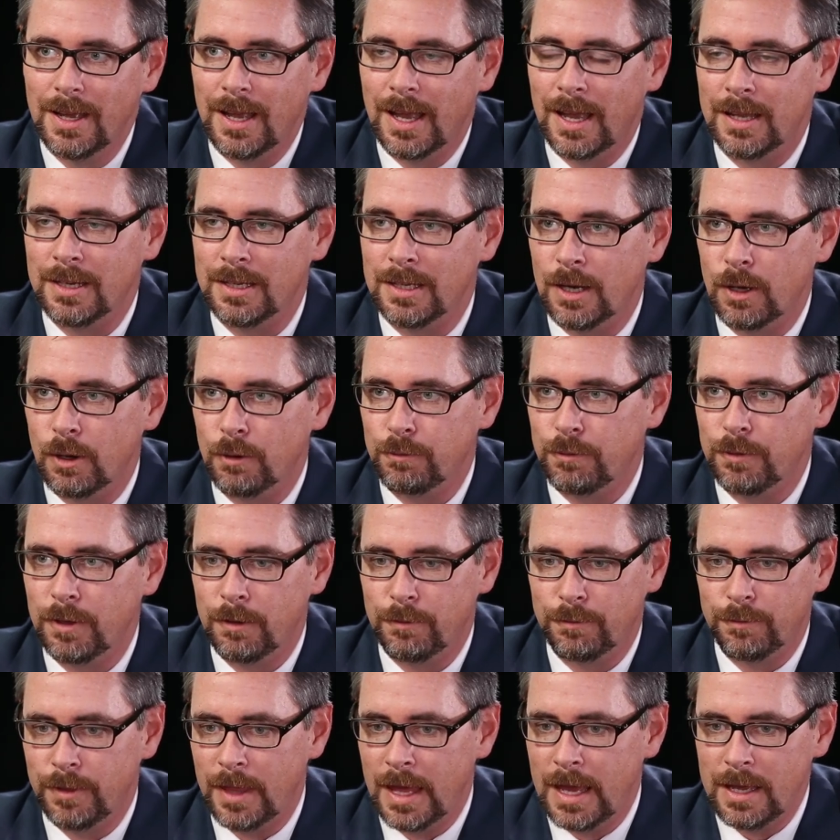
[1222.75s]
And you know,
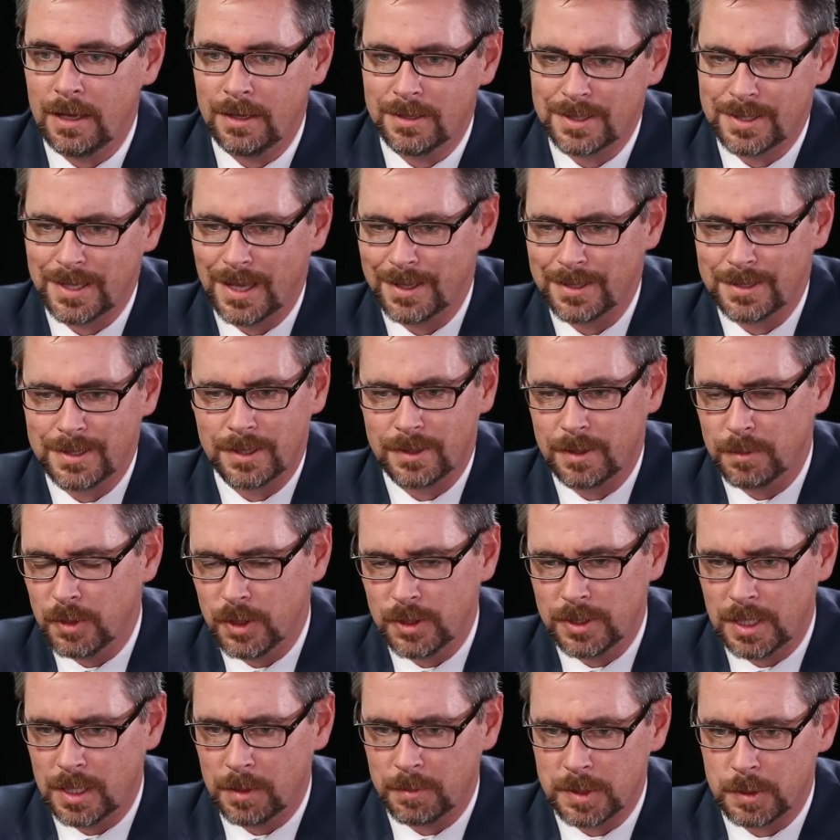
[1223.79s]
if they sense that the
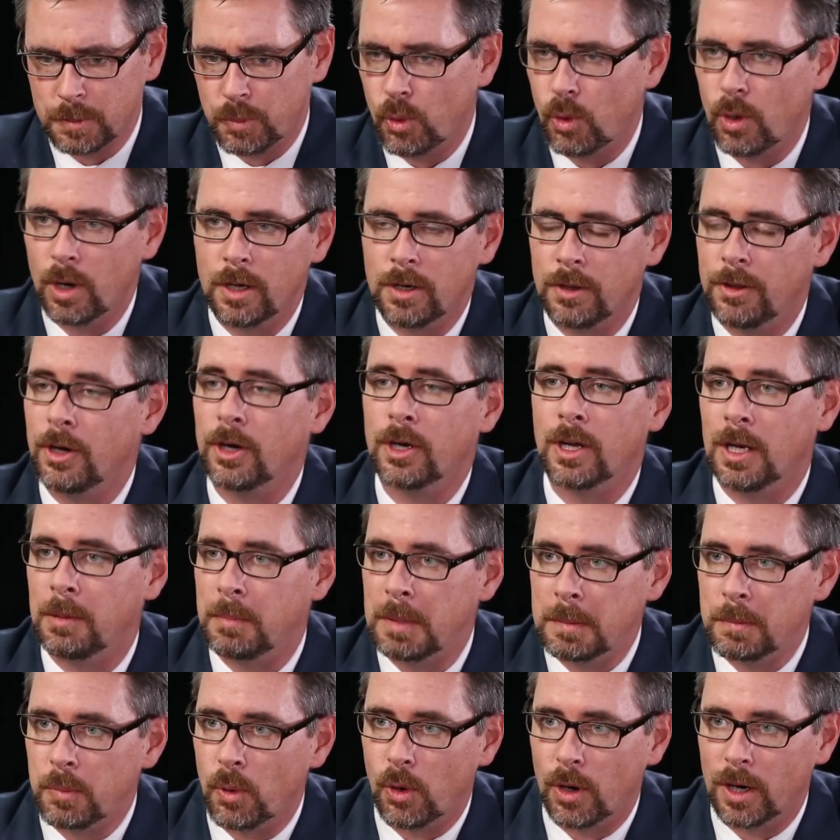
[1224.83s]
museum's bored, they're going to
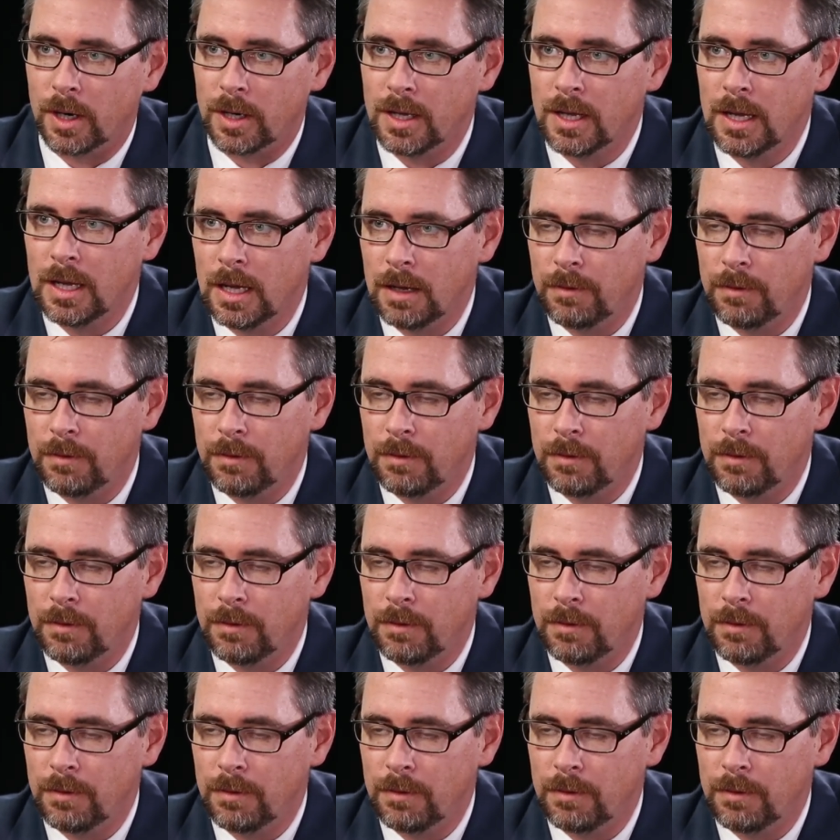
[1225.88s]
be bored.